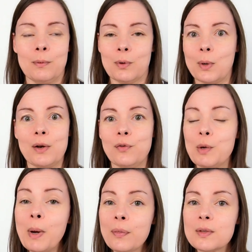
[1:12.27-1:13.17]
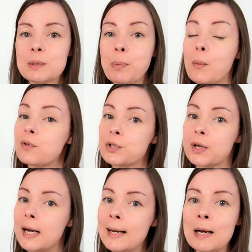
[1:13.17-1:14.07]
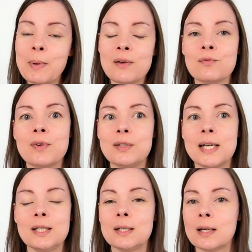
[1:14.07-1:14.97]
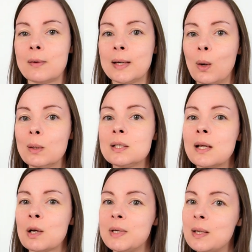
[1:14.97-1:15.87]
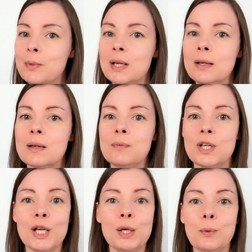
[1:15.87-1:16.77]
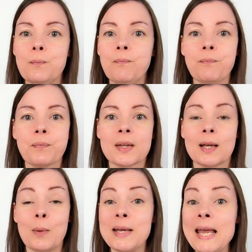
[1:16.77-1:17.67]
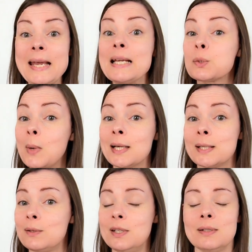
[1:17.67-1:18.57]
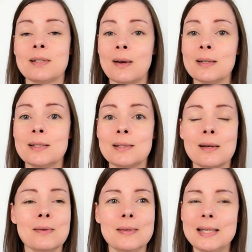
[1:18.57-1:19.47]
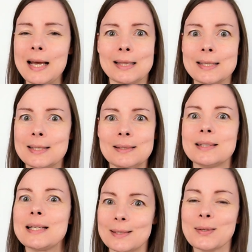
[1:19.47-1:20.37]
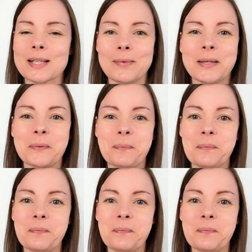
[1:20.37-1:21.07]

quite a few months, but we've also got a little bit of a rotation going on, so there'll be something new coming in as well as those new starts. So yeah, there's lots going on.